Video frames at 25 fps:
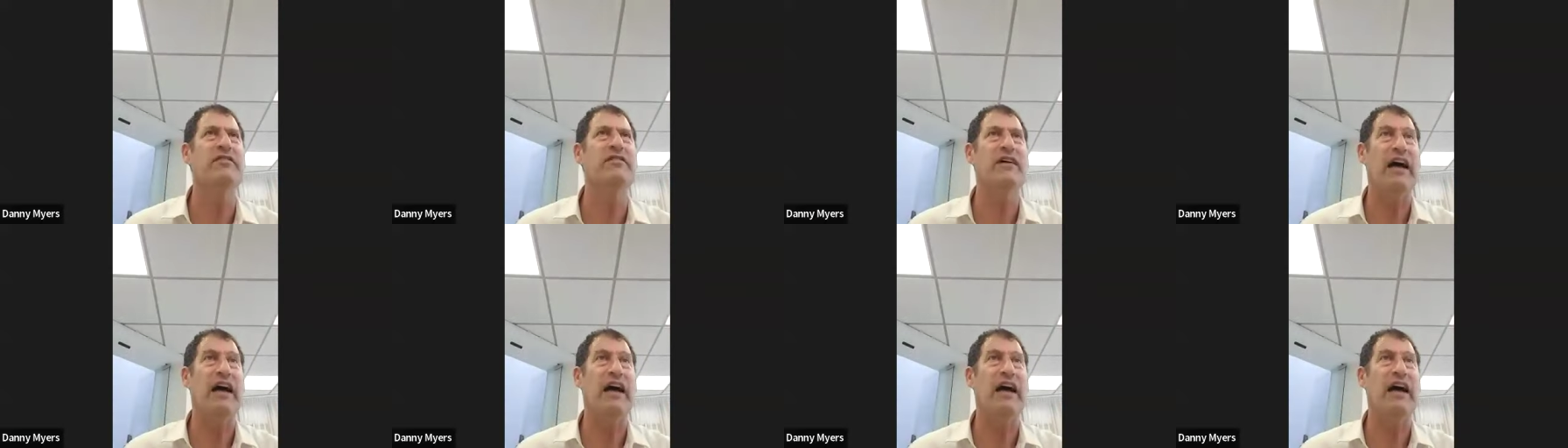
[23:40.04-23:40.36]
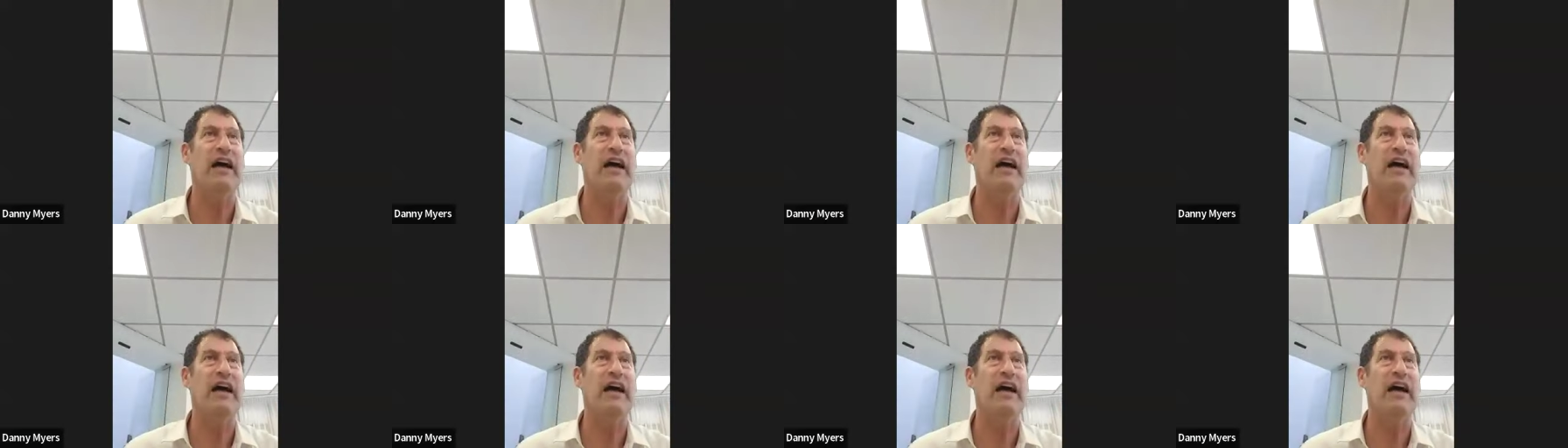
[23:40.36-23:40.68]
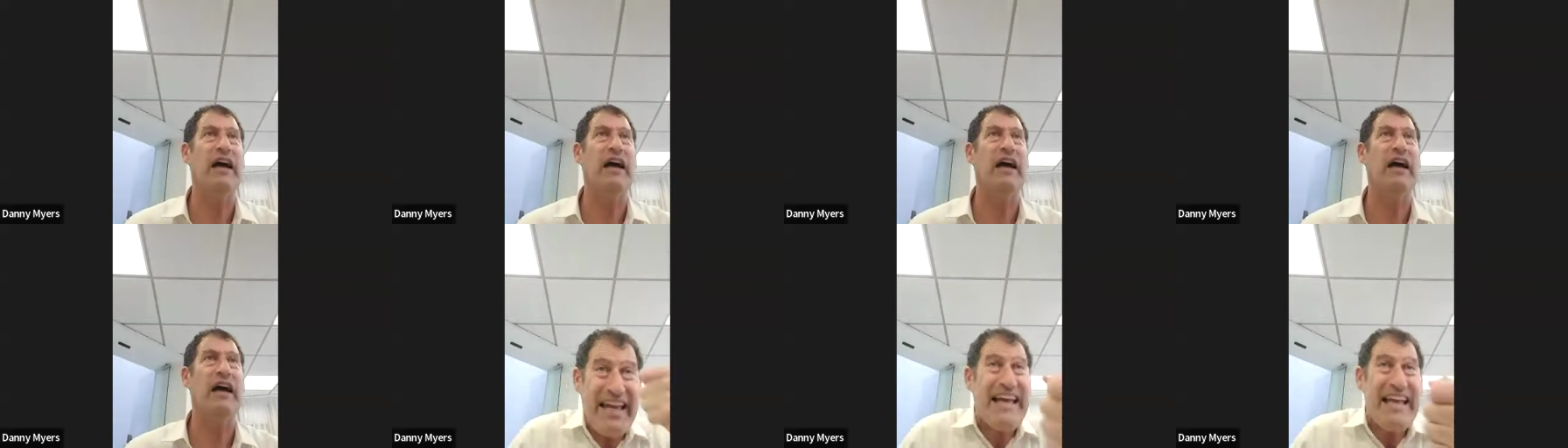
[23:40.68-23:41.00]
I have a
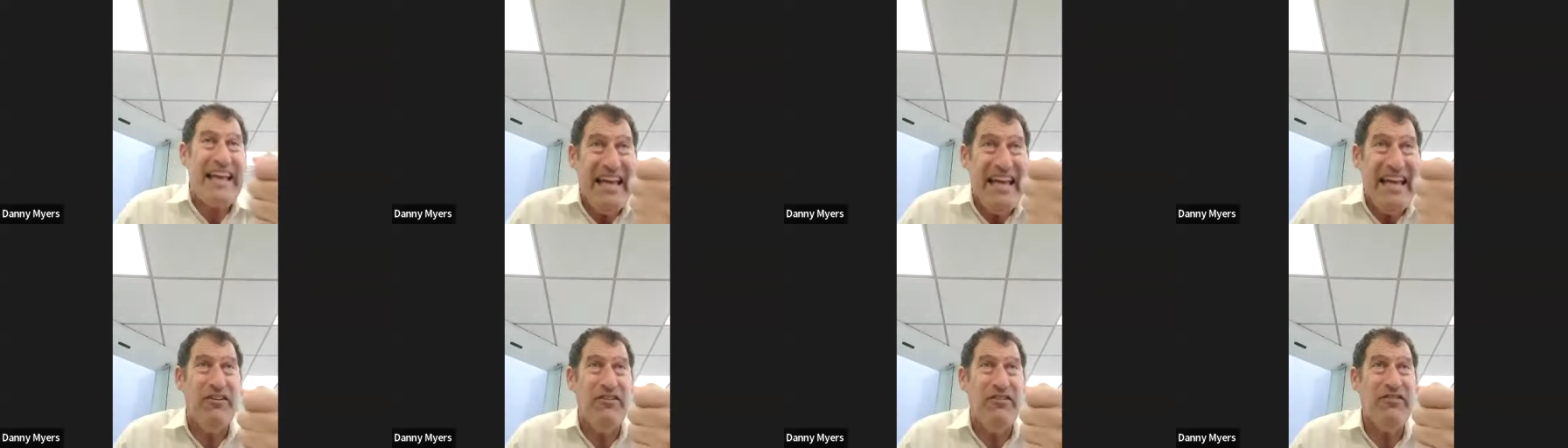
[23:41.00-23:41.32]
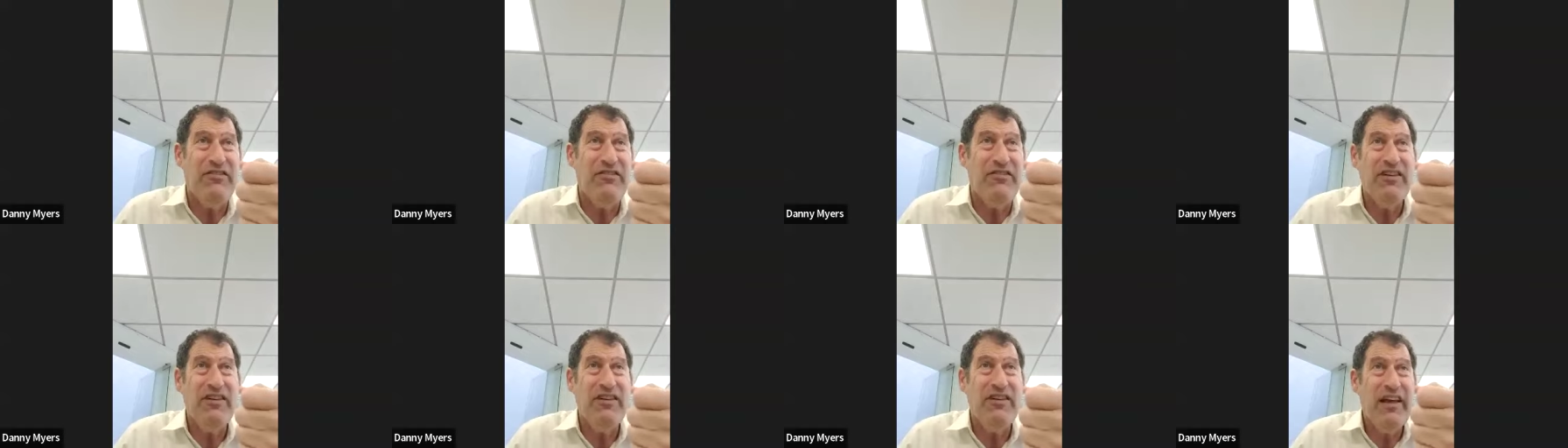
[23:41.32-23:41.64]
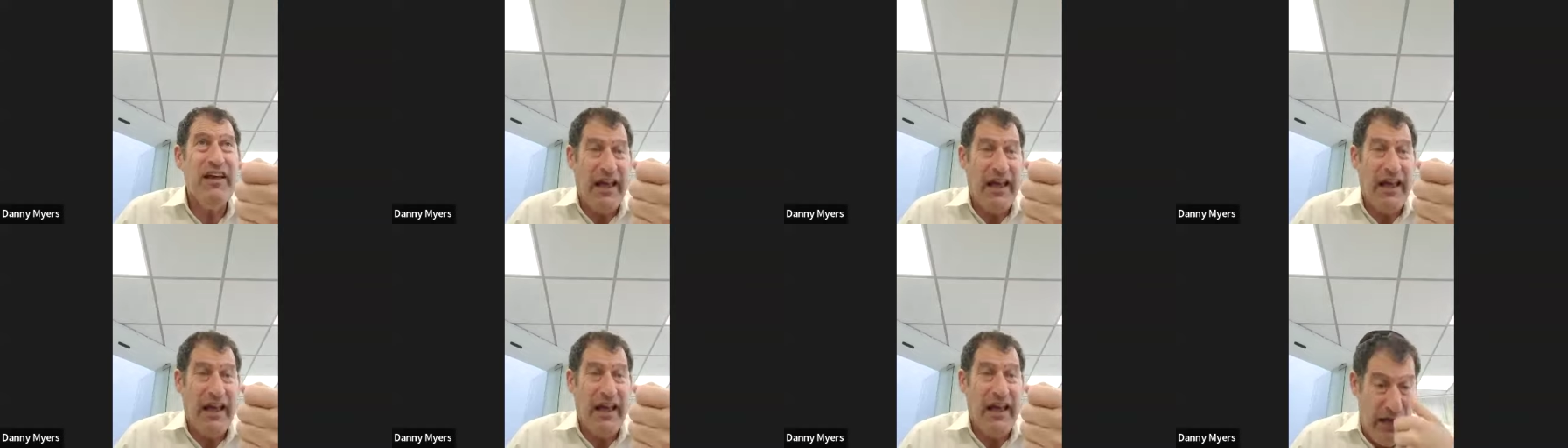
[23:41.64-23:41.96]
halachic chiyuv.
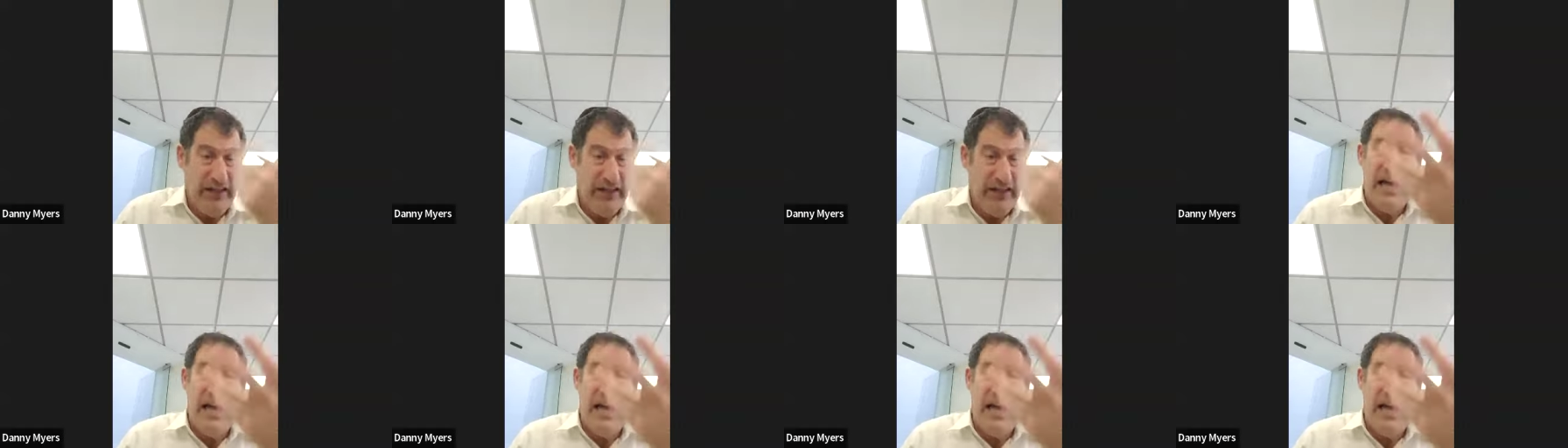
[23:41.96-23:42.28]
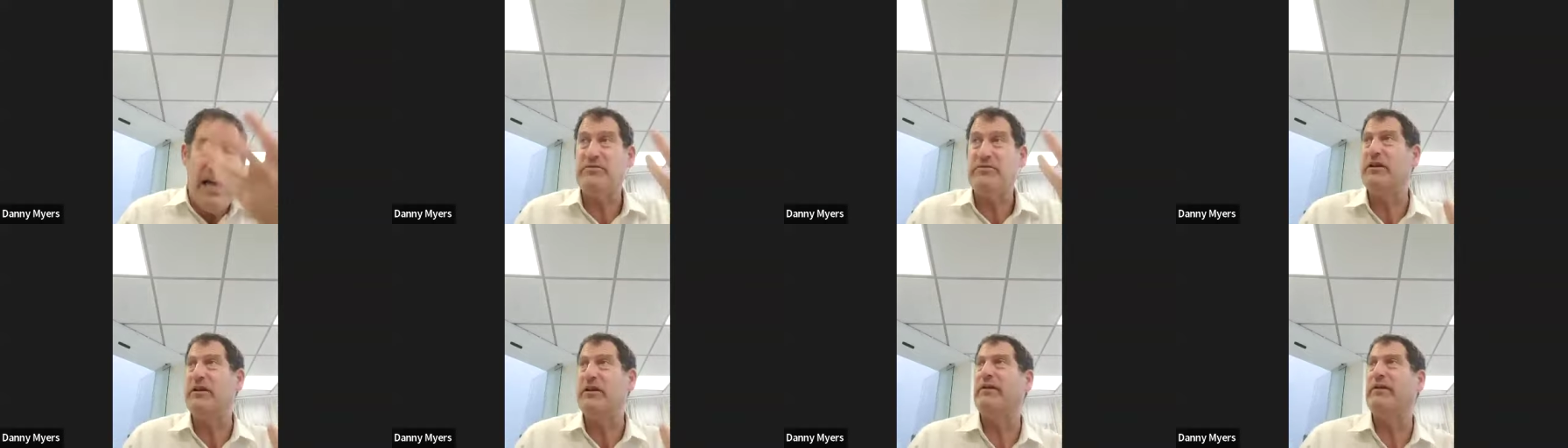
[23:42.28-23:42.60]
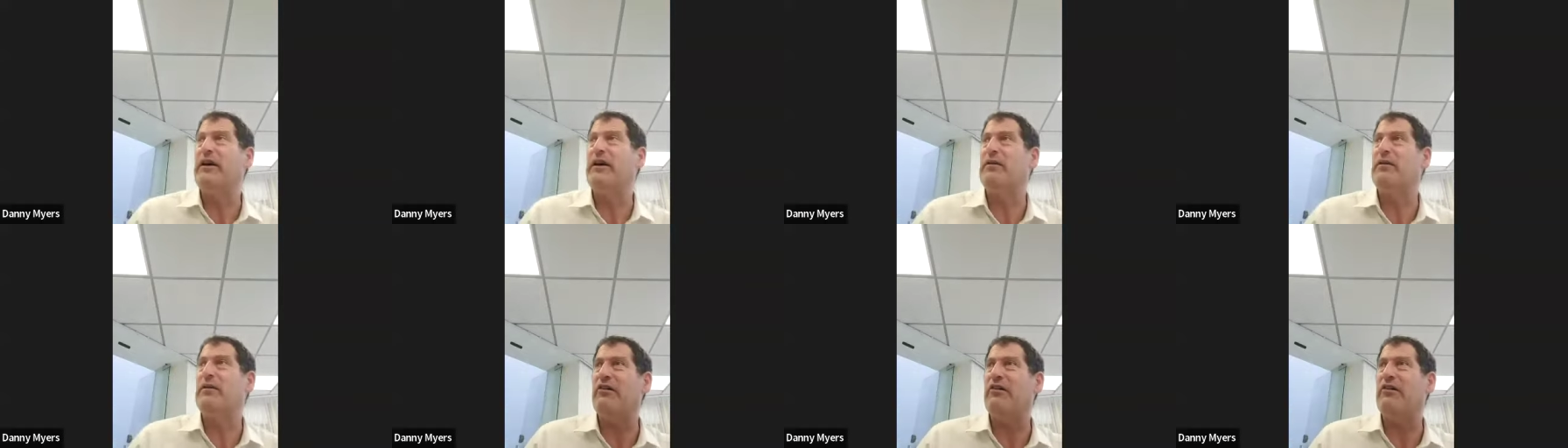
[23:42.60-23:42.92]
And that allows me to make a
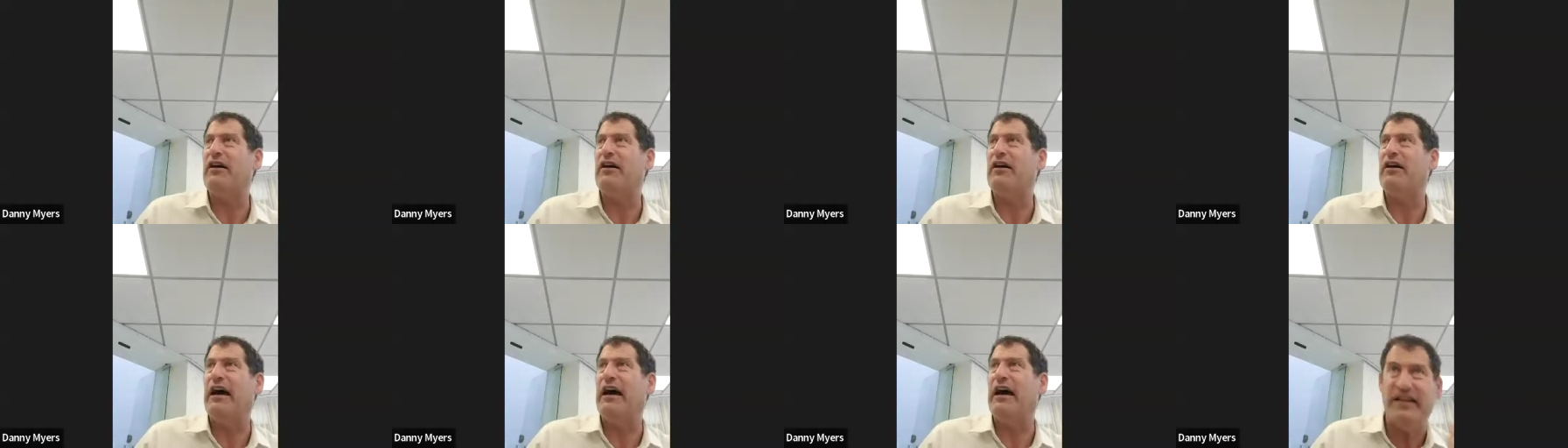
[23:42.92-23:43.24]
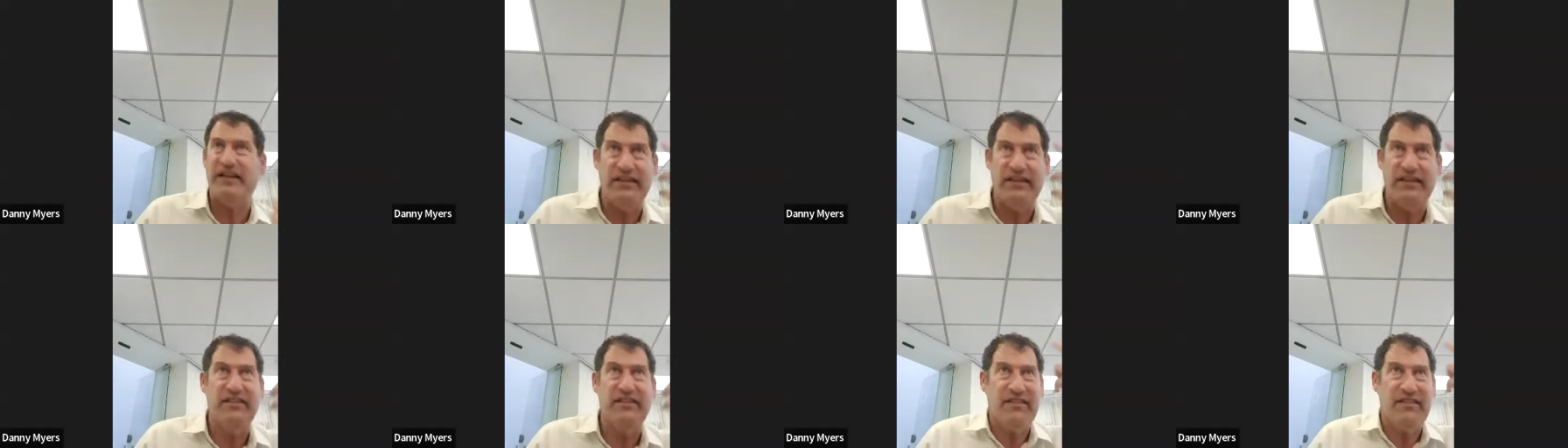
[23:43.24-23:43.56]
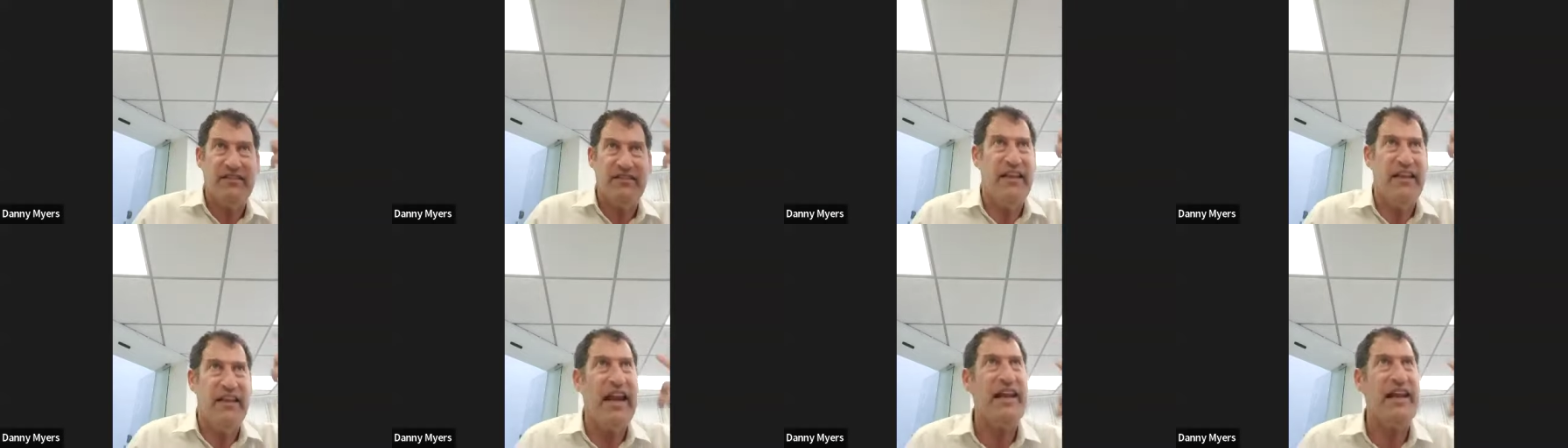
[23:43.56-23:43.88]
bracha to
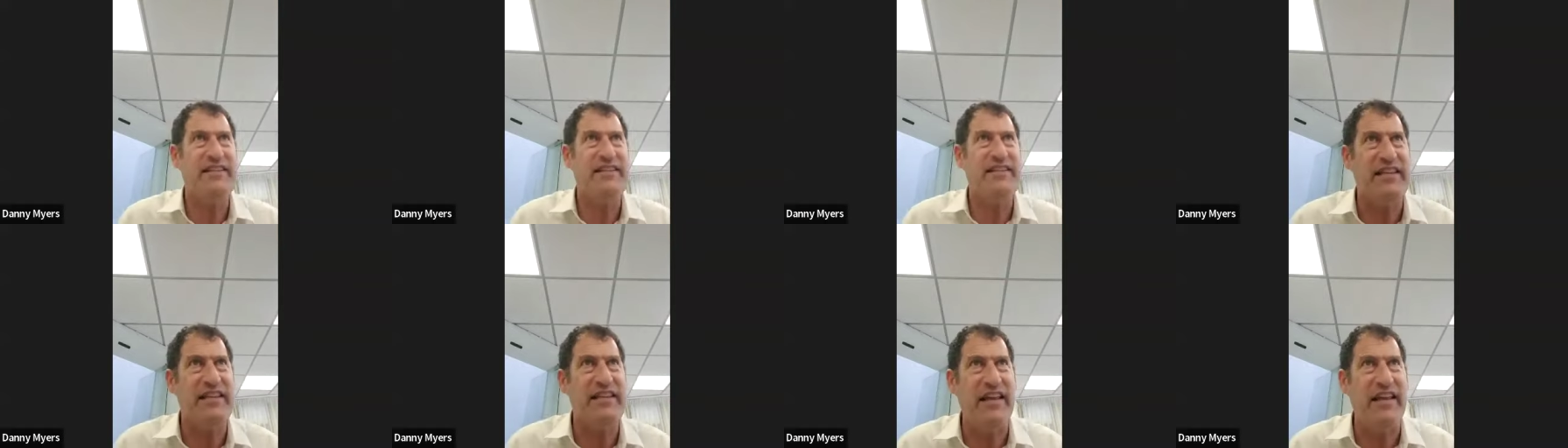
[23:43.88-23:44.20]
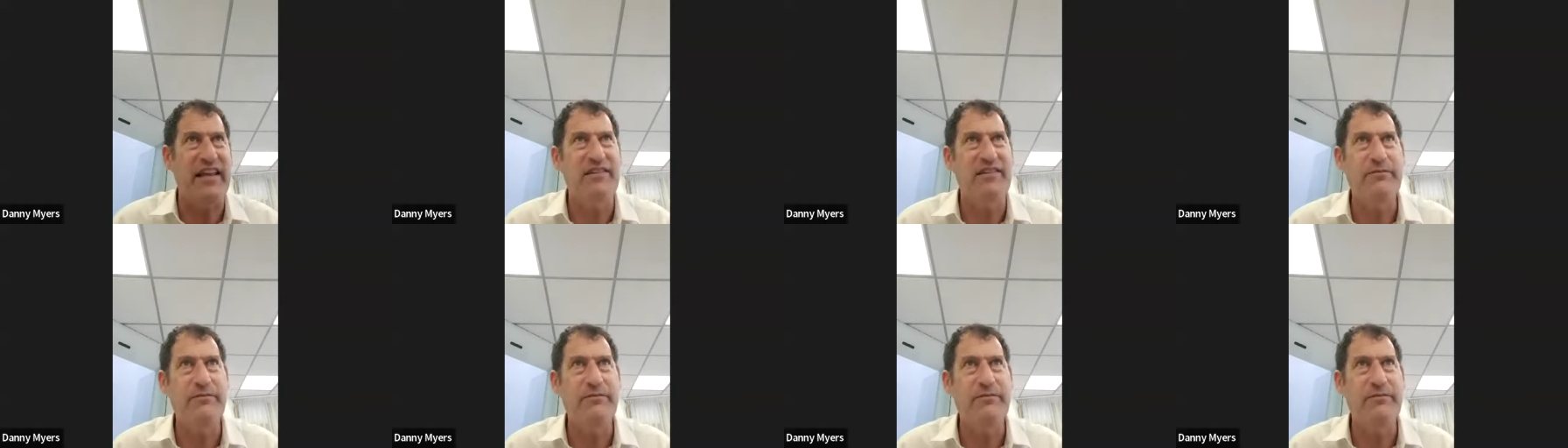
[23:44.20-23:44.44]
that extent.